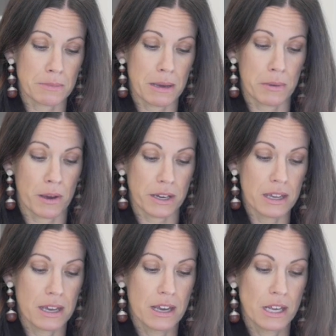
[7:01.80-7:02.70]
my
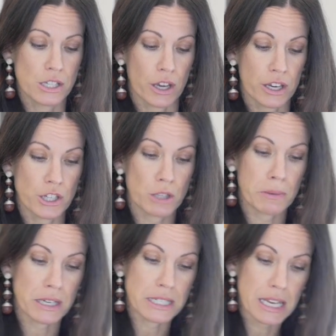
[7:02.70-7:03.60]
body. So I'm gonna do
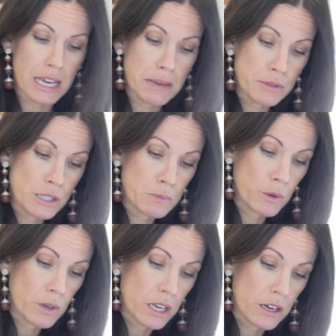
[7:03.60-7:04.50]
about a
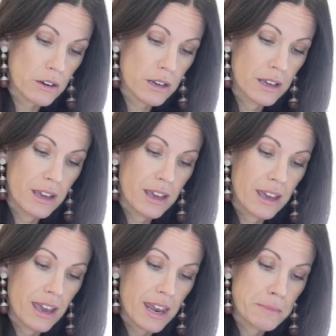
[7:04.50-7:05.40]
tablespoon here,
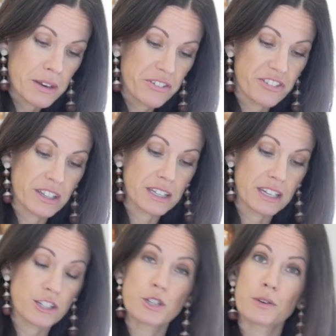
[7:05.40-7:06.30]
and I'm gonna fill it
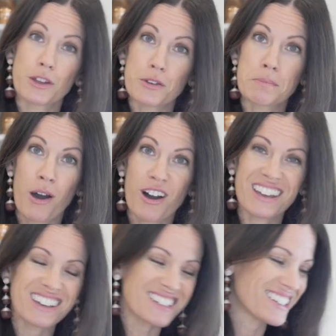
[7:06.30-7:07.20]
into another
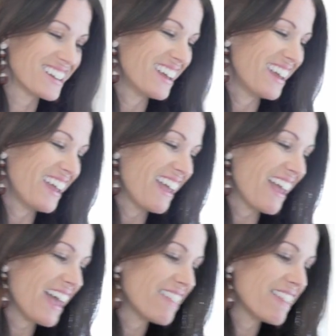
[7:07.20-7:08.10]
pocket.
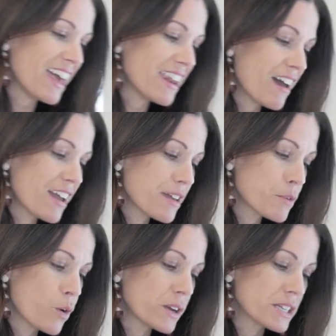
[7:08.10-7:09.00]
And then I
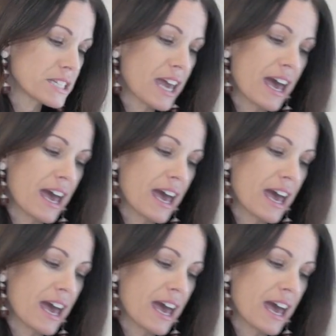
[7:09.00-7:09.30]
am going to